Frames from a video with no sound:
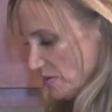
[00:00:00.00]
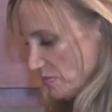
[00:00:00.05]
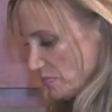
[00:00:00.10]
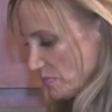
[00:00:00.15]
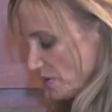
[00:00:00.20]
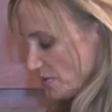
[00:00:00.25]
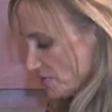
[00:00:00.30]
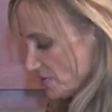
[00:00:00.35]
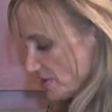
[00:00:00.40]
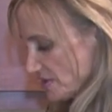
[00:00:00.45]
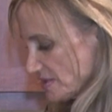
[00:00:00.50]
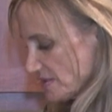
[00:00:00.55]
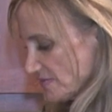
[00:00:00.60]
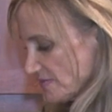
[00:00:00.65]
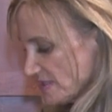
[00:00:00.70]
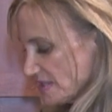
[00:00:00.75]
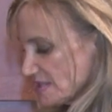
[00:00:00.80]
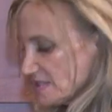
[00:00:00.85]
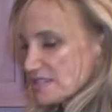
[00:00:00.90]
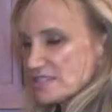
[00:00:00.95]
Most of
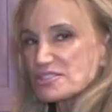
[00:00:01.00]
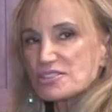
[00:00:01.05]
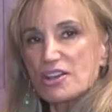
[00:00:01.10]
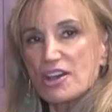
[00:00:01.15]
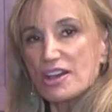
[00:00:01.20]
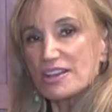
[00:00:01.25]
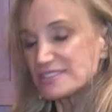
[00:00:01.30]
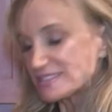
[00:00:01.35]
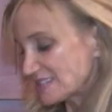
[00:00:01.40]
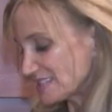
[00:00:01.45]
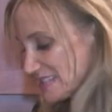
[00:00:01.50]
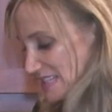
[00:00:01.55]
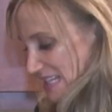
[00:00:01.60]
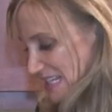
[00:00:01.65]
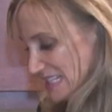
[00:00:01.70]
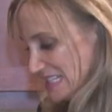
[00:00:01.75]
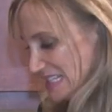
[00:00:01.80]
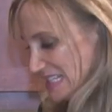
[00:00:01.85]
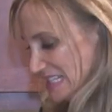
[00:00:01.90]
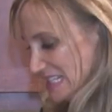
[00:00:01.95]
these sauces that
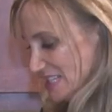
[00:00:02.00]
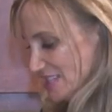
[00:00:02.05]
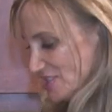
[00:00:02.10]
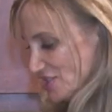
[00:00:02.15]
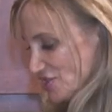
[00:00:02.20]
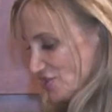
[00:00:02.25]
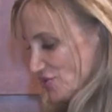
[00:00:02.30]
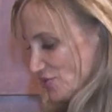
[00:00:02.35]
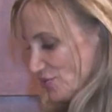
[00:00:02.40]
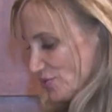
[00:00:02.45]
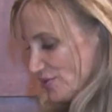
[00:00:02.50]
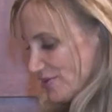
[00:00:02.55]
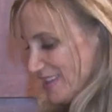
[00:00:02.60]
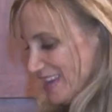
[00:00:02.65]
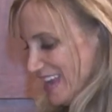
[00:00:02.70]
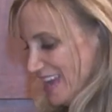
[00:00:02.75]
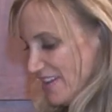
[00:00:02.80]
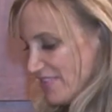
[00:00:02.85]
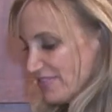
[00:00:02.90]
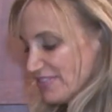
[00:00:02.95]
I see in the store, they
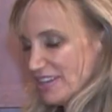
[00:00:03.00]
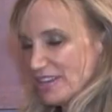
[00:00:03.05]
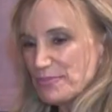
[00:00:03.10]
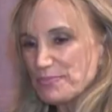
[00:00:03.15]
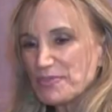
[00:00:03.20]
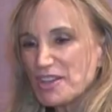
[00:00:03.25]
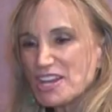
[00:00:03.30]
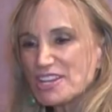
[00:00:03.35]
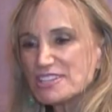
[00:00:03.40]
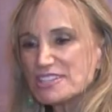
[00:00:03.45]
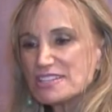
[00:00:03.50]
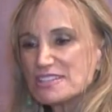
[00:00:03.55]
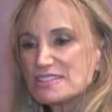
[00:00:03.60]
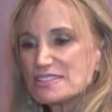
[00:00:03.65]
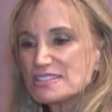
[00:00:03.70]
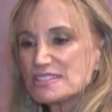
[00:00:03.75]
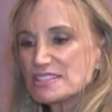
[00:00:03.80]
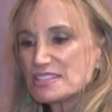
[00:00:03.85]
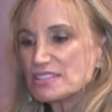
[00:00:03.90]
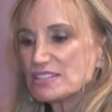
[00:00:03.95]
have
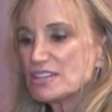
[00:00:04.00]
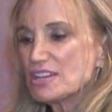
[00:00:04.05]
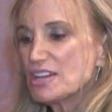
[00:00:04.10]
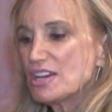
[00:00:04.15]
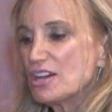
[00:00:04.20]
onions and